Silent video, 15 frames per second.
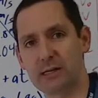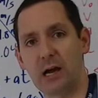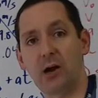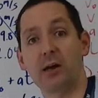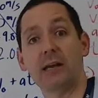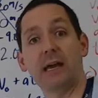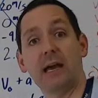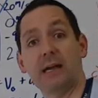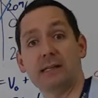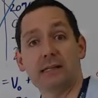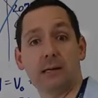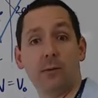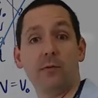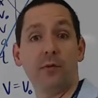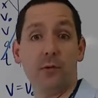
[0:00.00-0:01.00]
Now again,
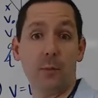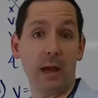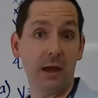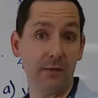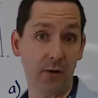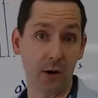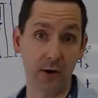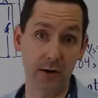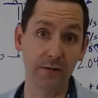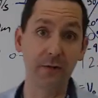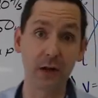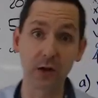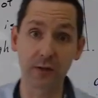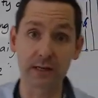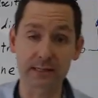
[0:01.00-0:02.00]
some of you may have already
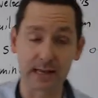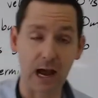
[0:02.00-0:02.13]
figured this